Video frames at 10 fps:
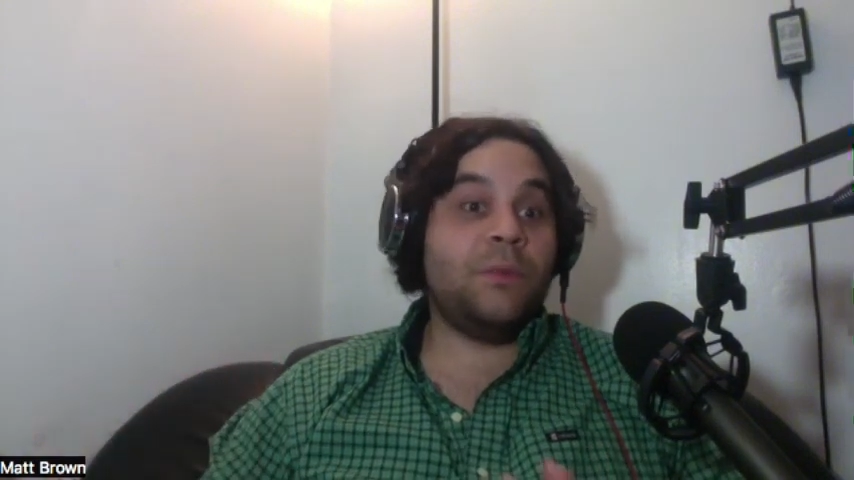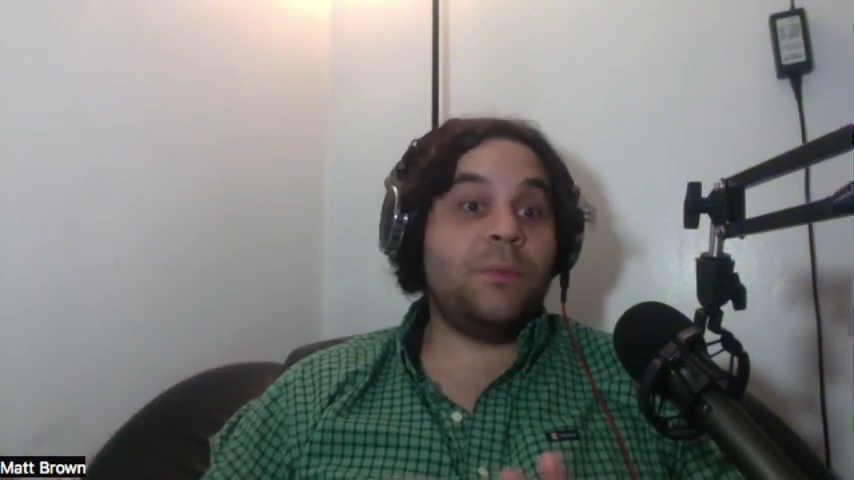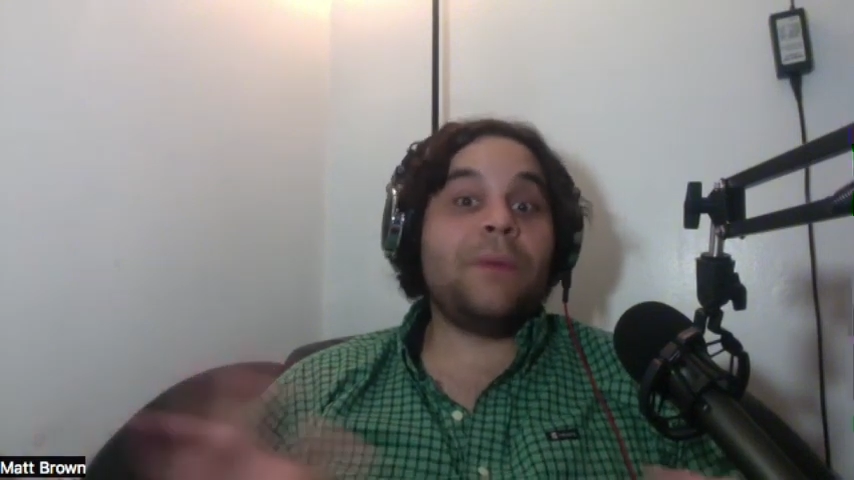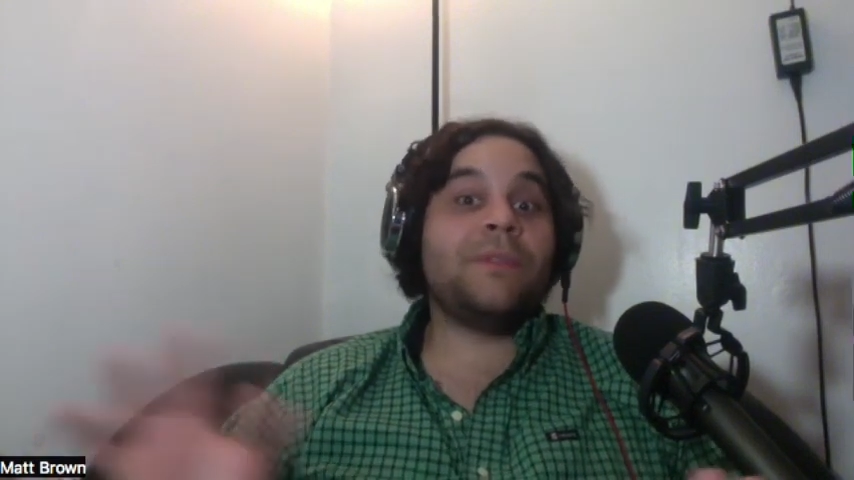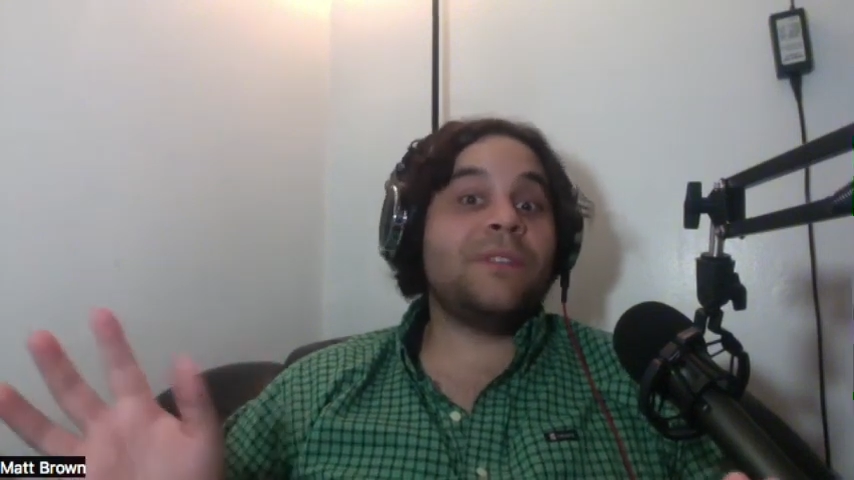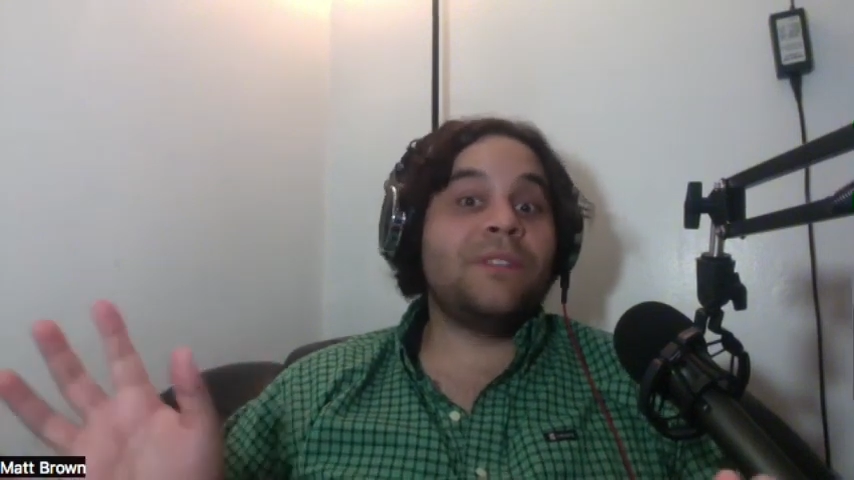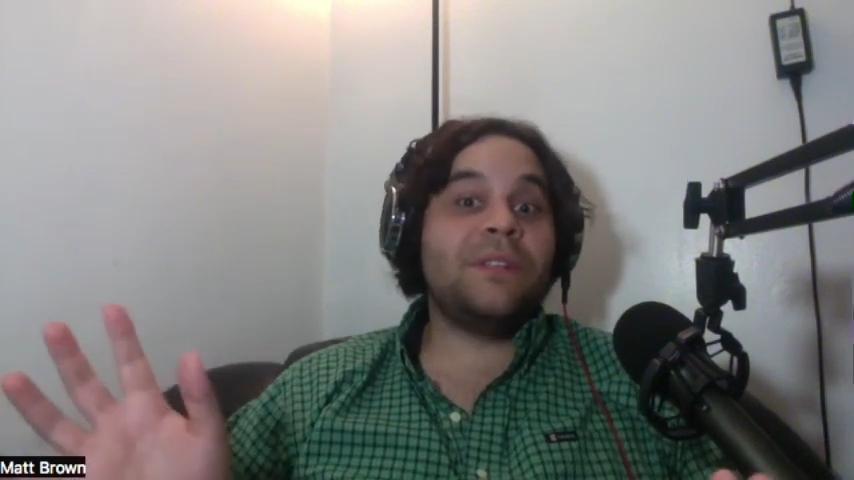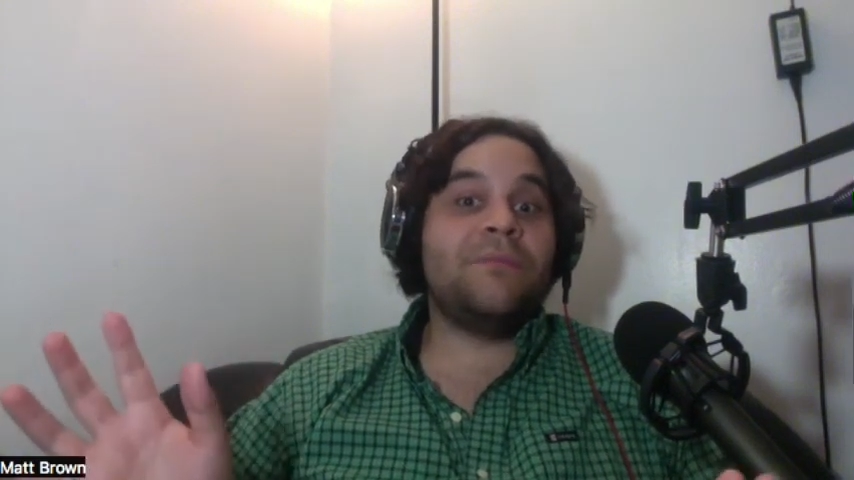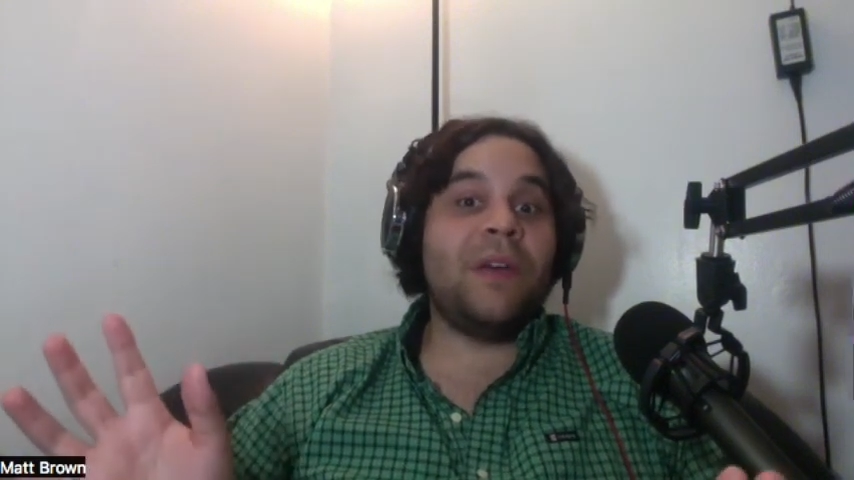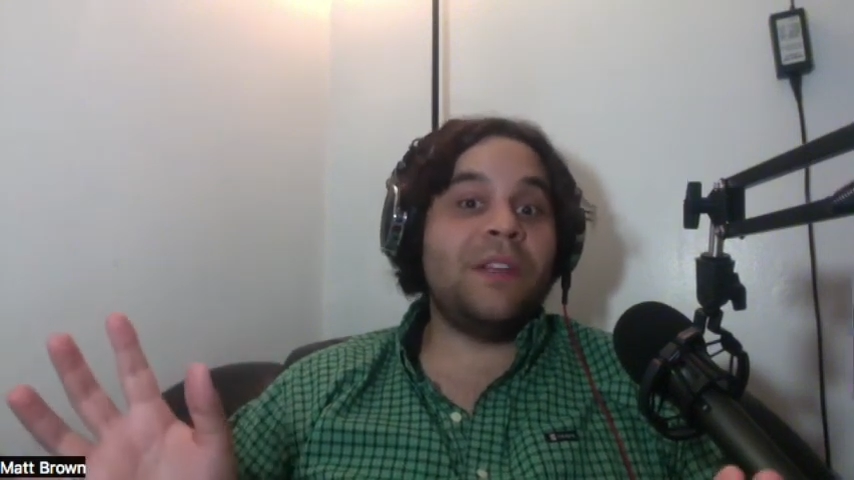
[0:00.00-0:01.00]
we probably still
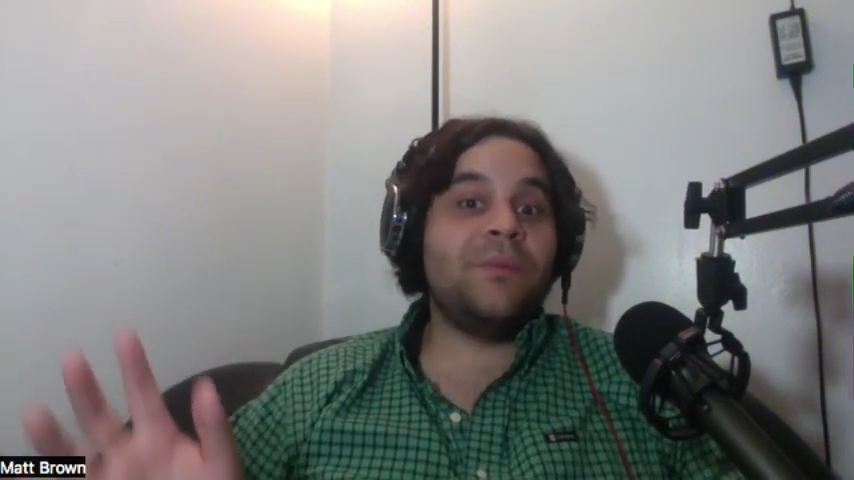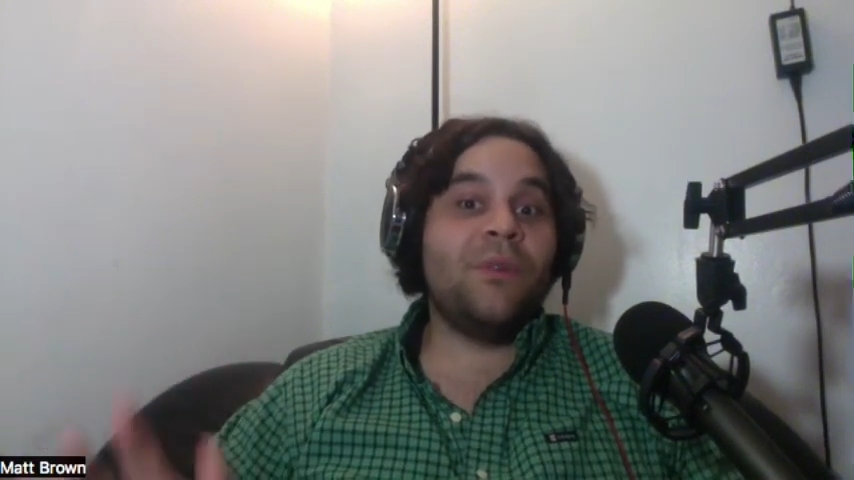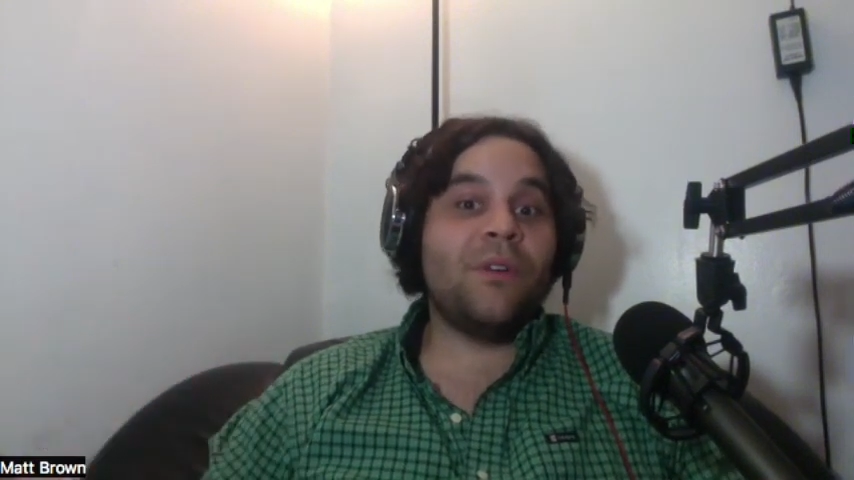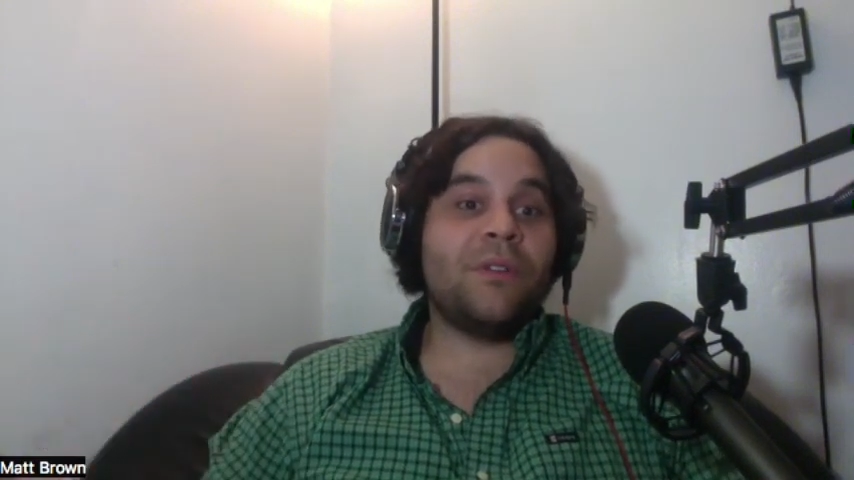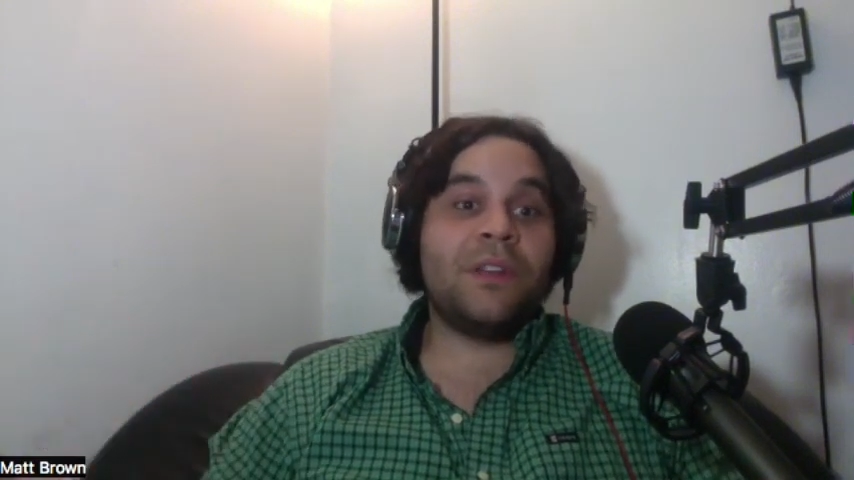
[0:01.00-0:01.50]
need many more